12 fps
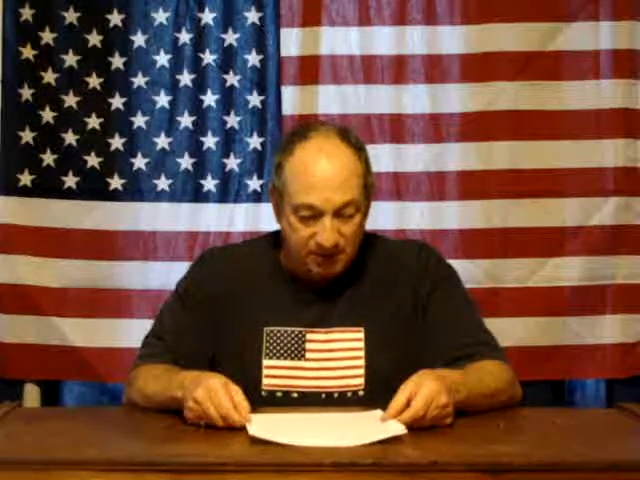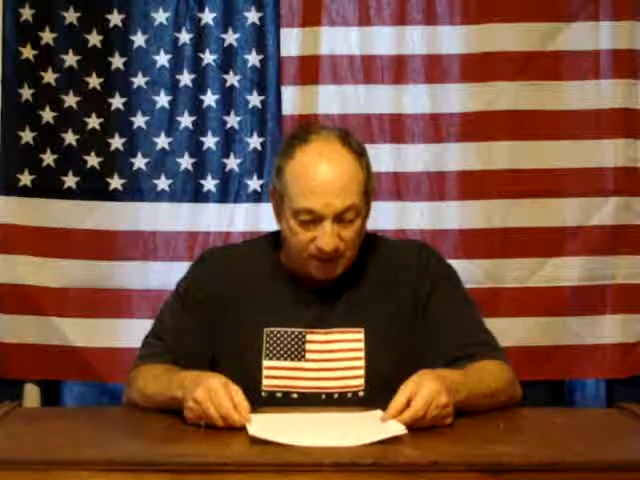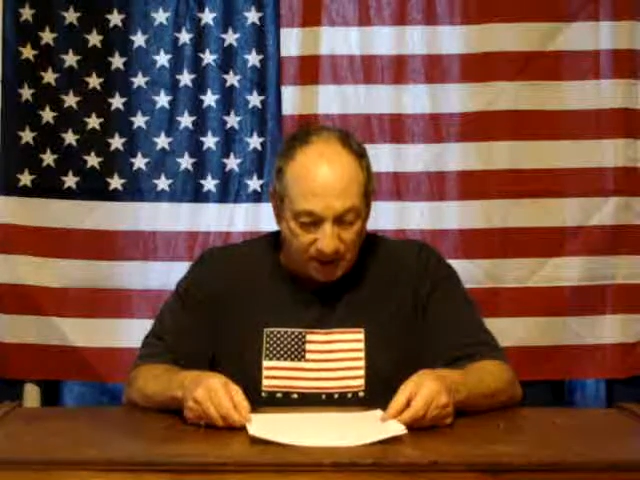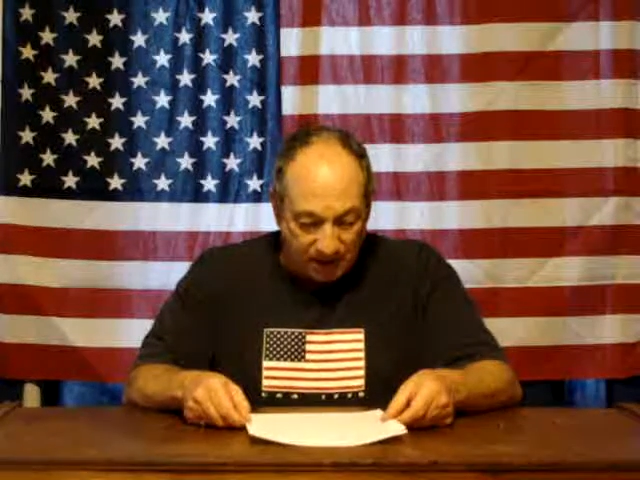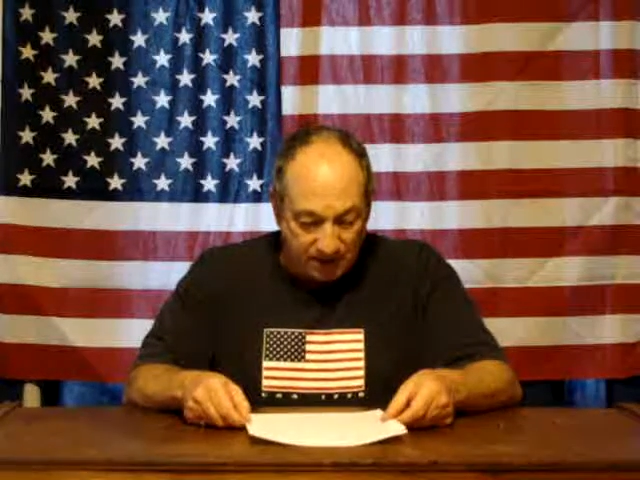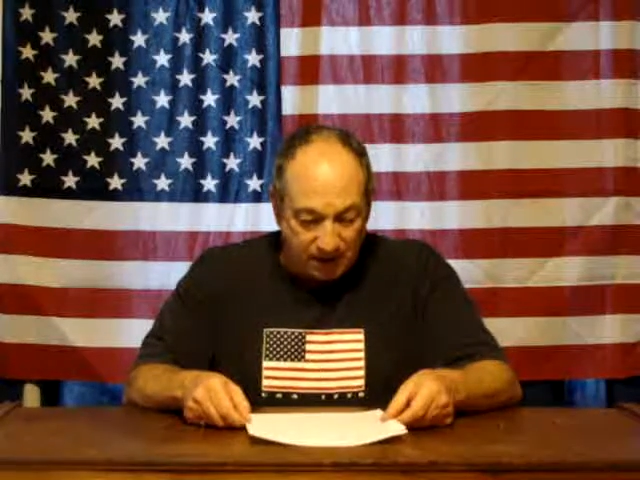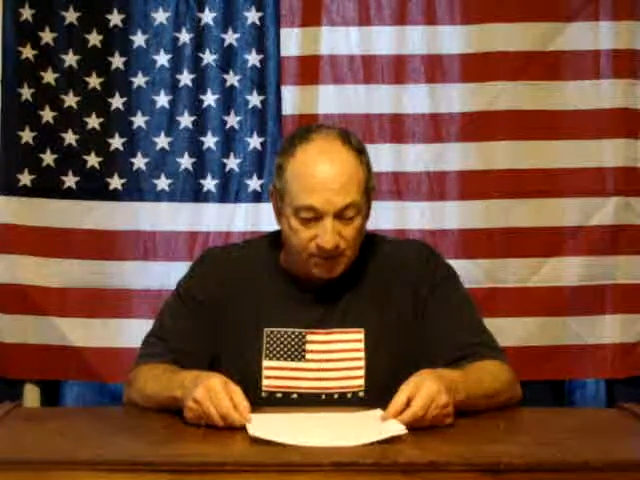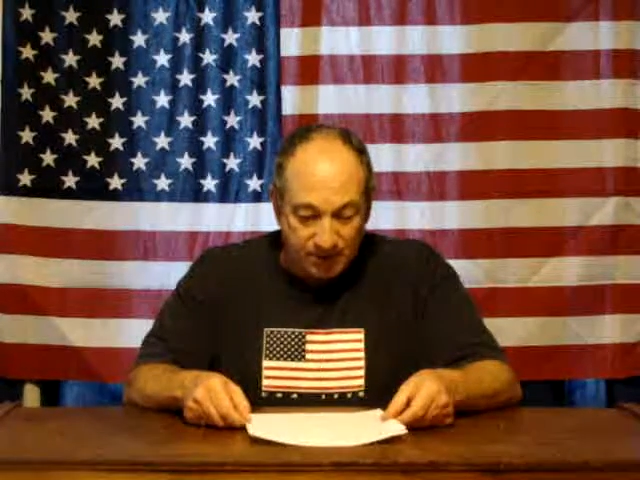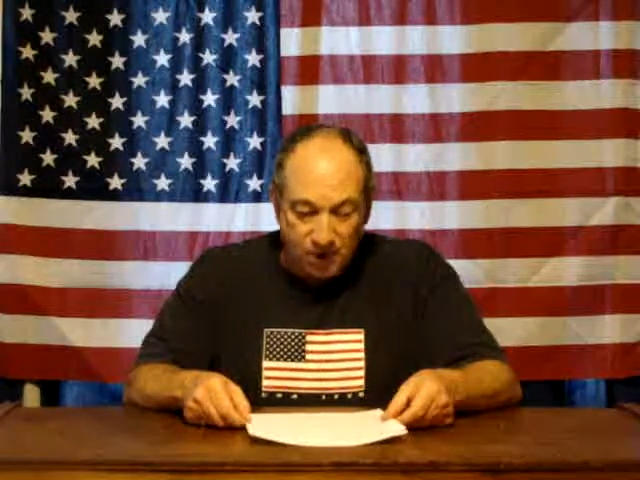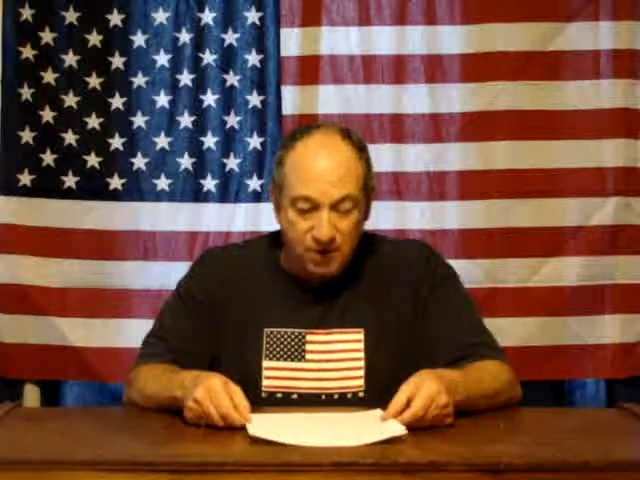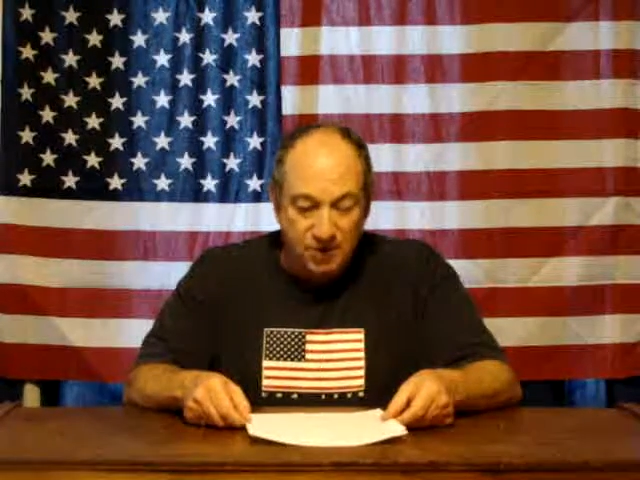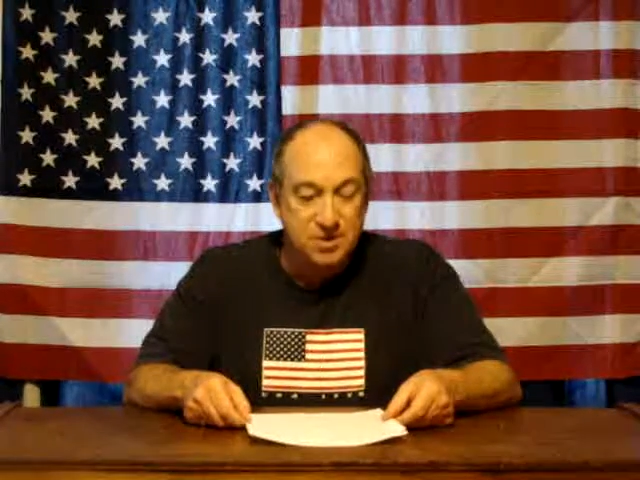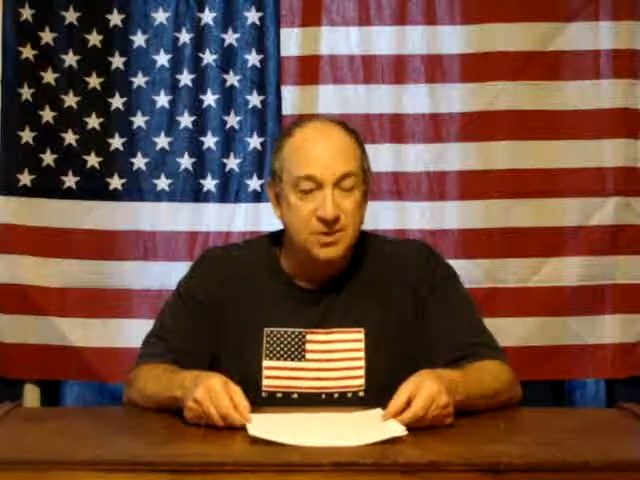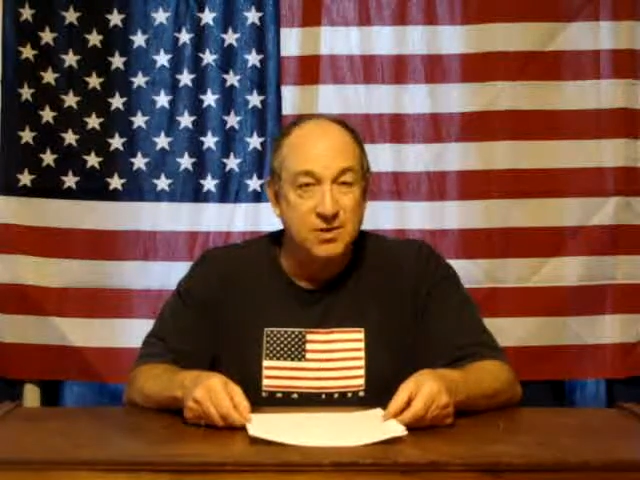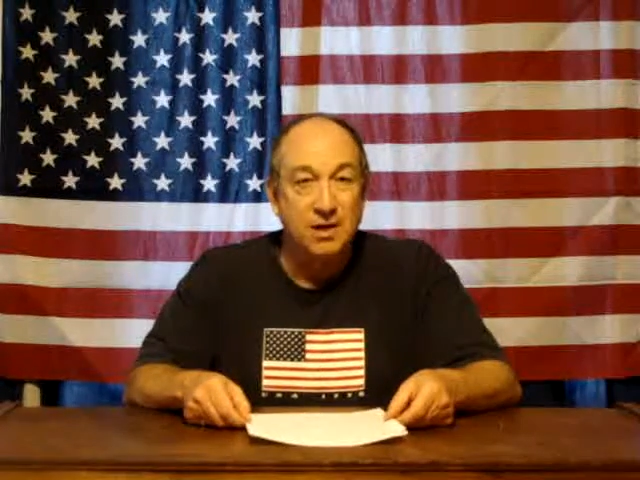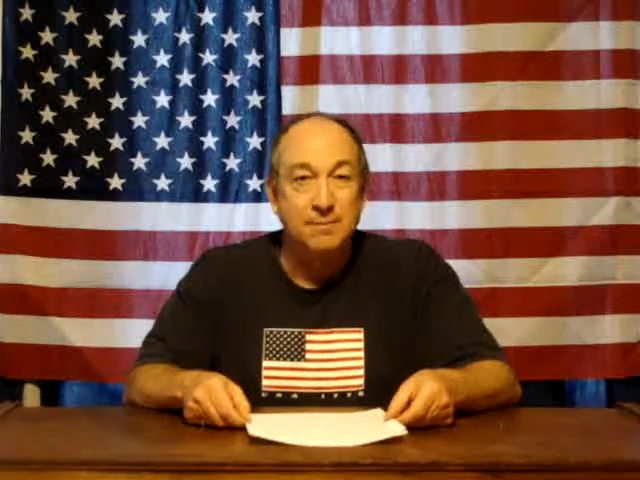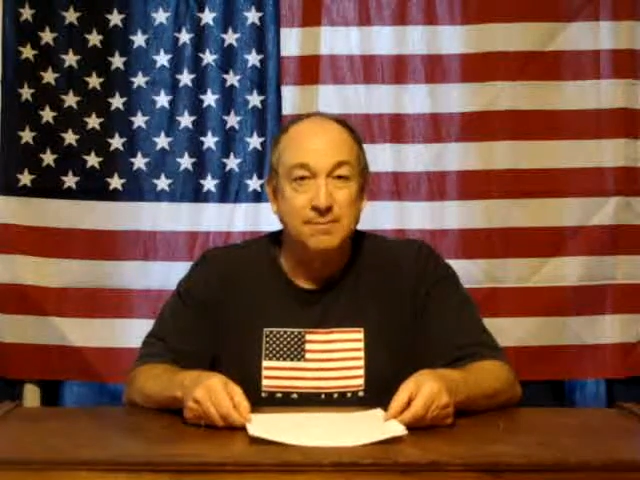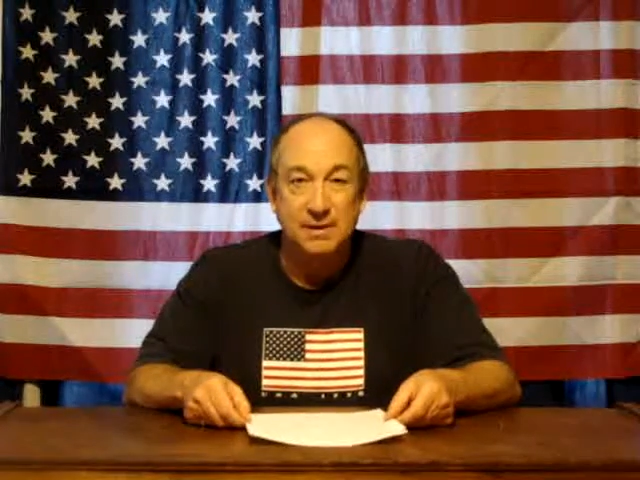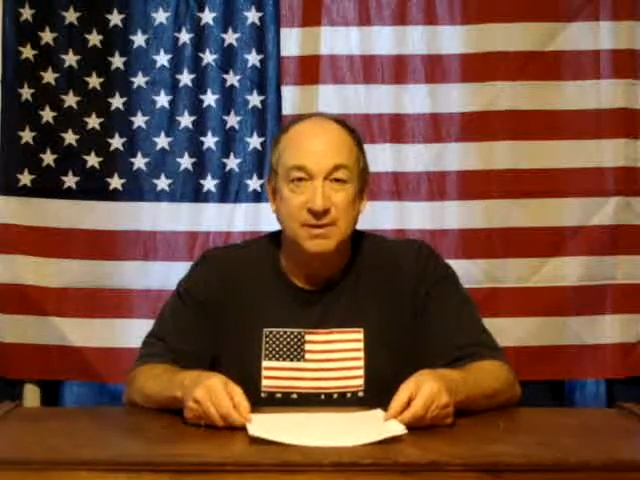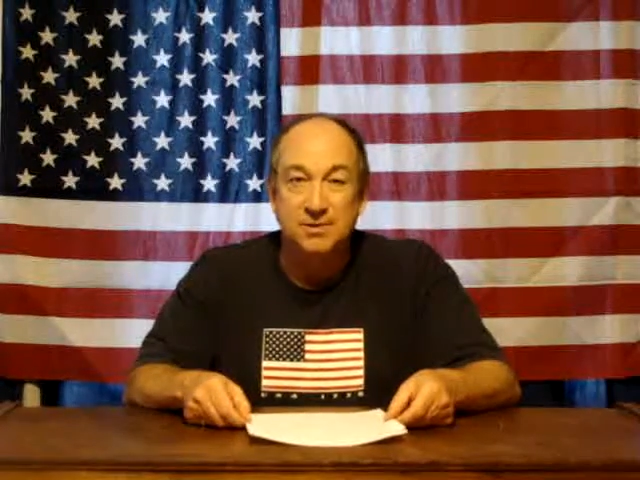ground, are encouraged to talk about